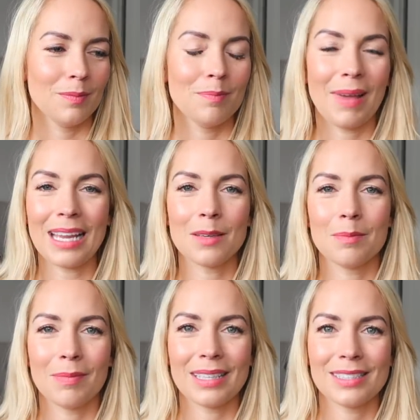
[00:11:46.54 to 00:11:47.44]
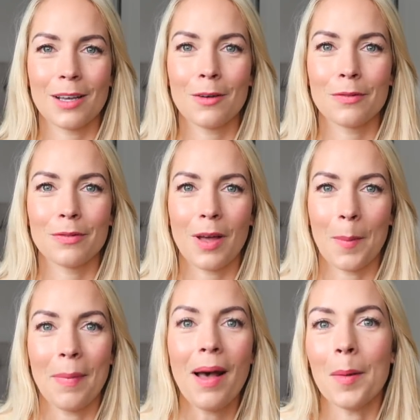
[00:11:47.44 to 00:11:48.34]
made myself
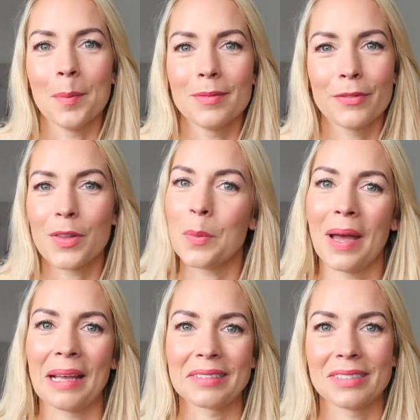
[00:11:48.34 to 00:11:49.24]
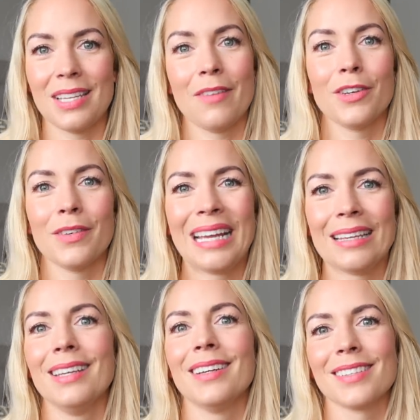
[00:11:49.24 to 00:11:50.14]
a mum for the past seven or
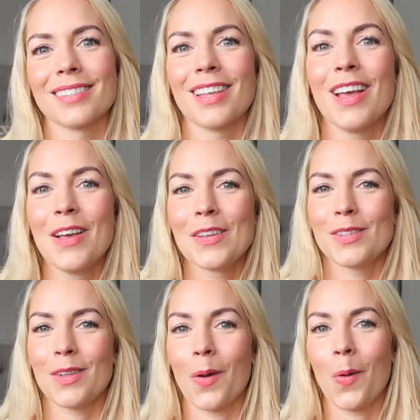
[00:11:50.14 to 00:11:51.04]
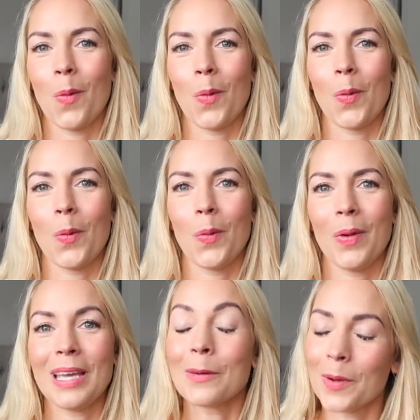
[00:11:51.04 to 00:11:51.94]
eight years
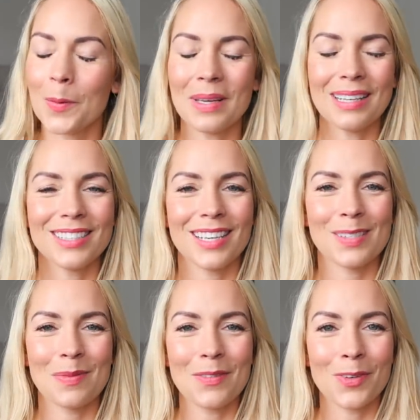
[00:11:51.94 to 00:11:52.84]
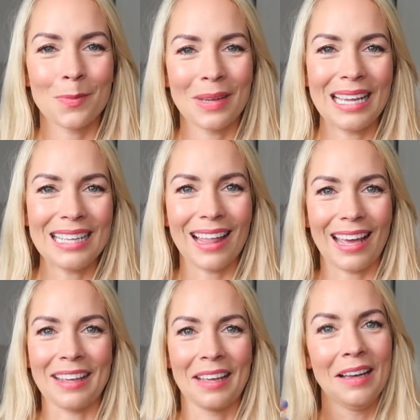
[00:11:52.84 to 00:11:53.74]
so it will be an adjustment for me
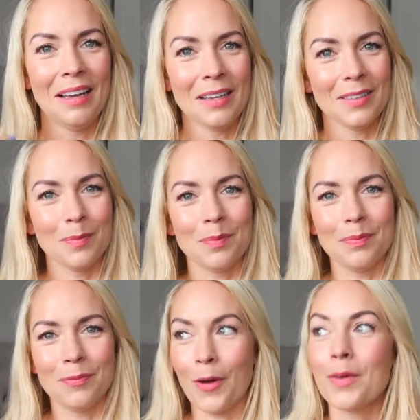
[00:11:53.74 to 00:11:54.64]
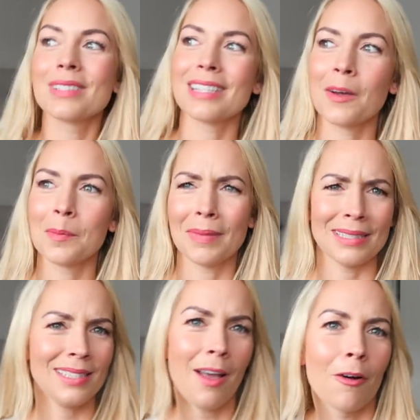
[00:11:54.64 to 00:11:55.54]
like focusing on
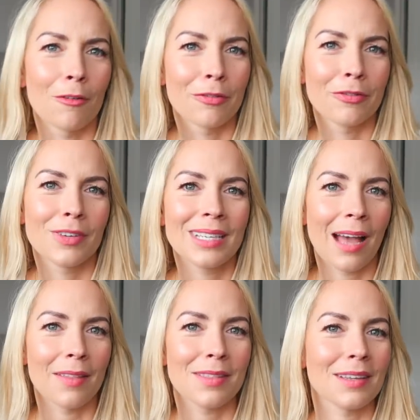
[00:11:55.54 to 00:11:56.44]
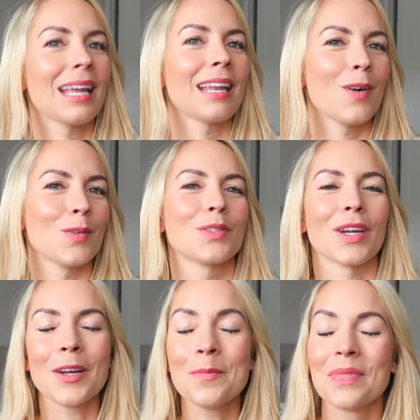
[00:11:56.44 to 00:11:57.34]
myself now that they're getting
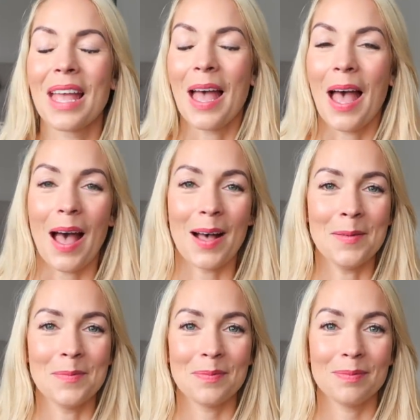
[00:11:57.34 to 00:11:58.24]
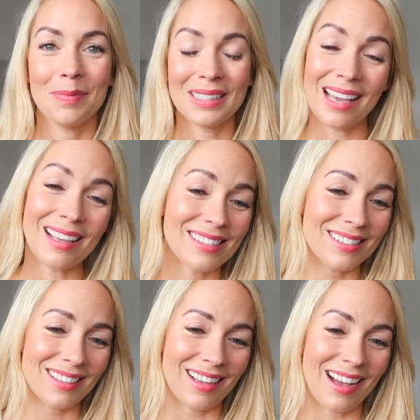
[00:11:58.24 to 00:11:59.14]
older. Um, but
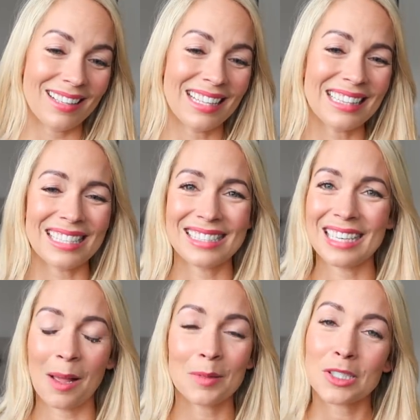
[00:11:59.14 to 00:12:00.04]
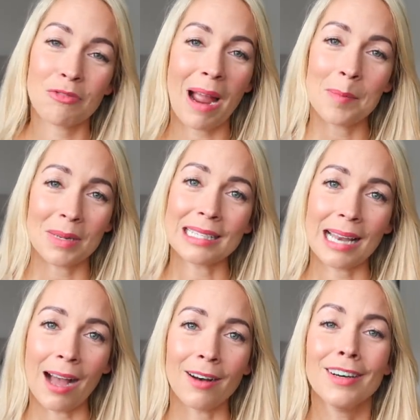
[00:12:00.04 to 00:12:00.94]
yes, I think that's it. I'm just rambling
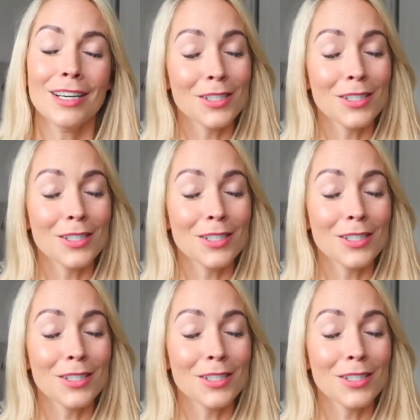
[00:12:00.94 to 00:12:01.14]
now.